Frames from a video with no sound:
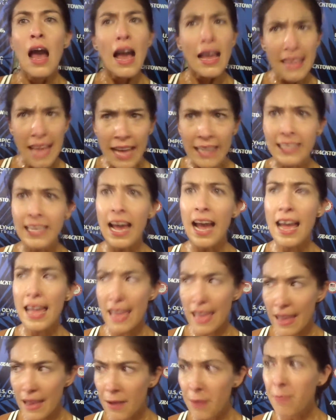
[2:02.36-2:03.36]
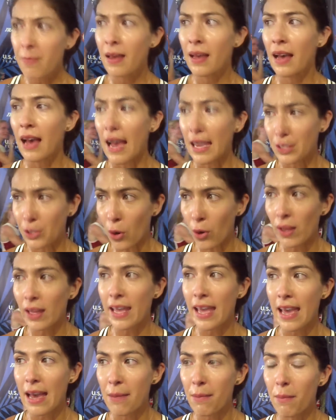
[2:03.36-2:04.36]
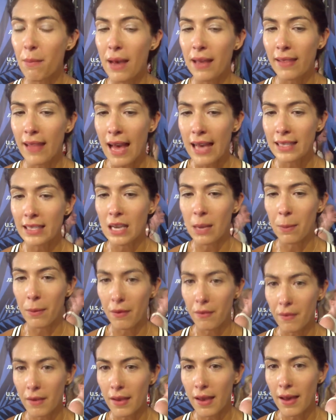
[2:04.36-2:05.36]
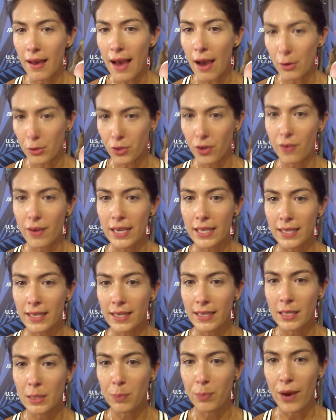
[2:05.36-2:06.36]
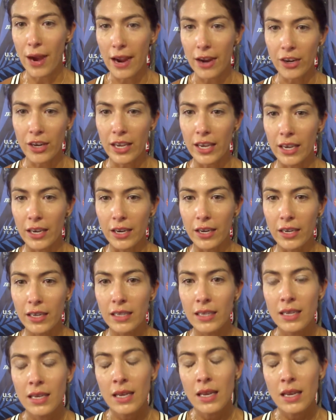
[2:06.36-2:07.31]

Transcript: Yes, I am. I totally am. My last couple outdoor races prior to here